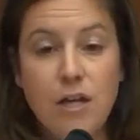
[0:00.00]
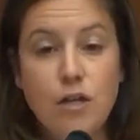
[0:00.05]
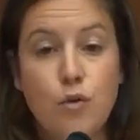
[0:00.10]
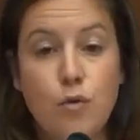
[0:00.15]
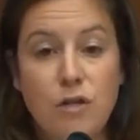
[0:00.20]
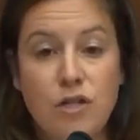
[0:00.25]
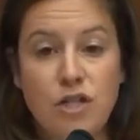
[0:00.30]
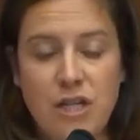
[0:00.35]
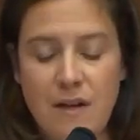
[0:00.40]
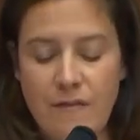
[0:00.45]

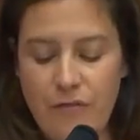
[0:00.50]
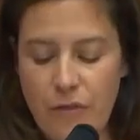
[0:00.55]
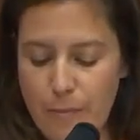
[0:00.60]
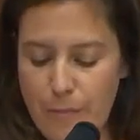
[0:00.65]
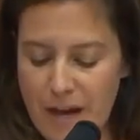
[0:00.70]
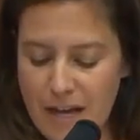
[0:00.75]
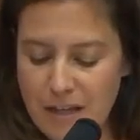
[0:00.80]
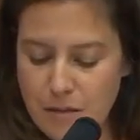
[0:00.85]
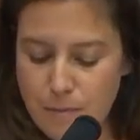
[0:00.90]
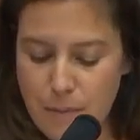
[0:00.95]
to achieve the
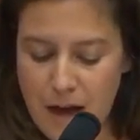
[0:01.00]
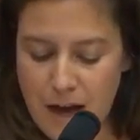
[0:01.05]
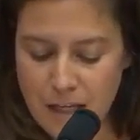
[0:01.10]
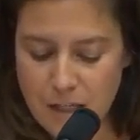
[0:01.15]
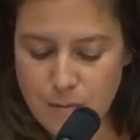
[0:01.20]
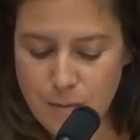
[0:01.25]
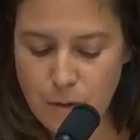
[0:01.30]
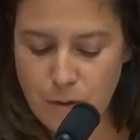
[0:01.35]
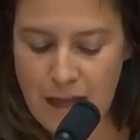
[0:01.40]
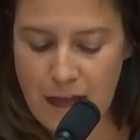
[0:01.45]
best
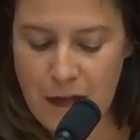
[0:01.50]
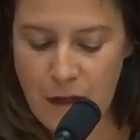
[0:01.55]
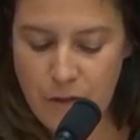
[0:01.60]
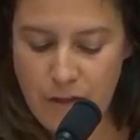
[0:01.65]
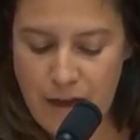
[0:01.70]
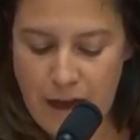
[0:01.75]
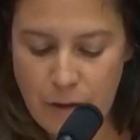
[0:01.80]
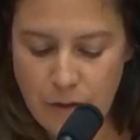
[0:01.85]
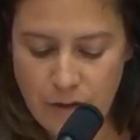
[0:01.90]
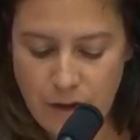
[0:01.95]
possible
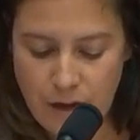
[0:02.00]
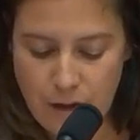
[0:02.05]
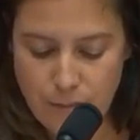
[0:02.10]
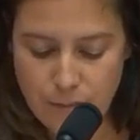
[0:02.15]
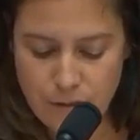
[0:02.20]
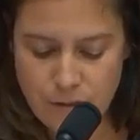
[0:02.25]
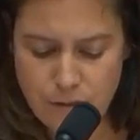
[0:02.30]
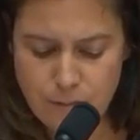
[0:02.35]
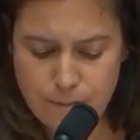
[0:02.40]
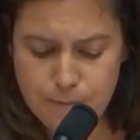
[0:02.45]
health
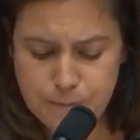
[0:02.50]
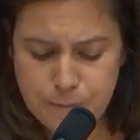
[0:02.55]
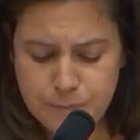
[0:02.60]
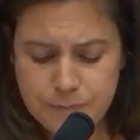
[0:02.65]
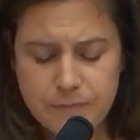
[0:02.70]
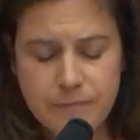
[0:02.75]
outcomes.